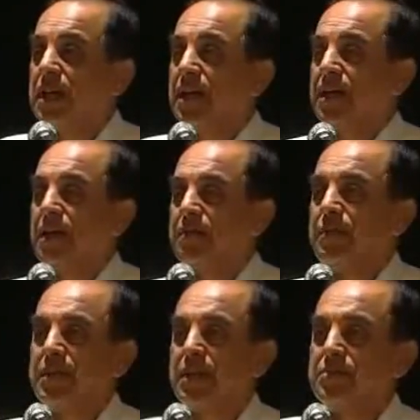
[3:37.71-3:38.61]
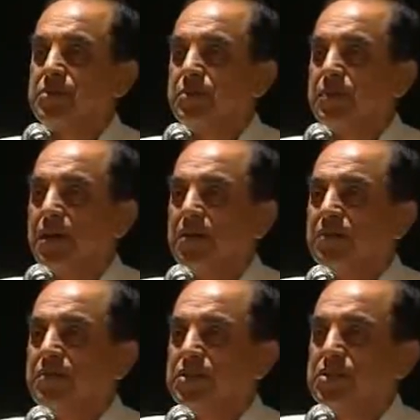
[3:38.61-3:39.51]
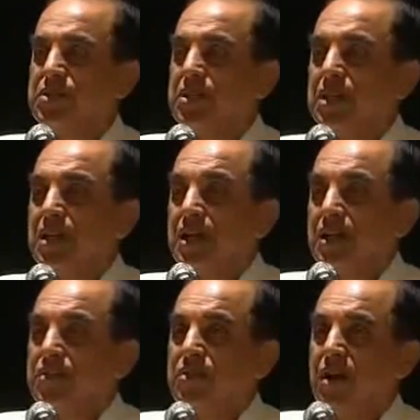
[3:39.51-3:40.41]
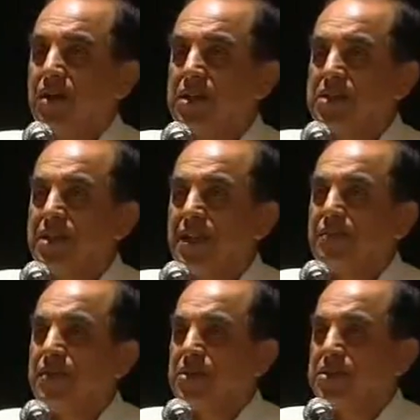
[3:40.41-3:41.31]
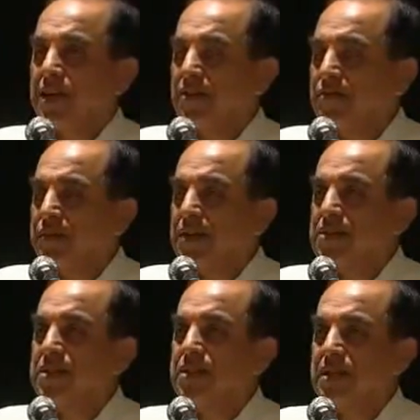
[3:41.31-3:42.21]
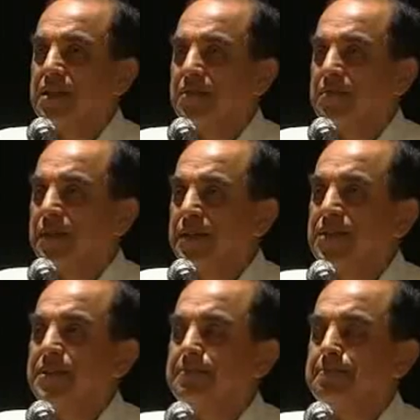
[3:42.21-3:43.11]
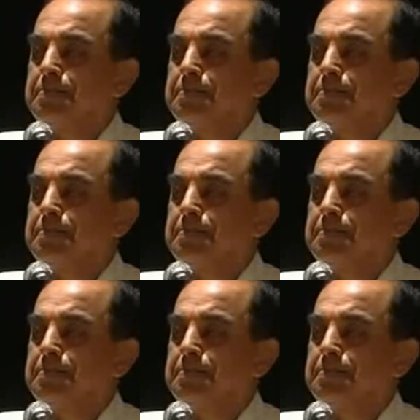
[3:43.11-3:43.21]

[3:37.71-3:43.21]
a government comes to power which doesn't have their sycophants in that government,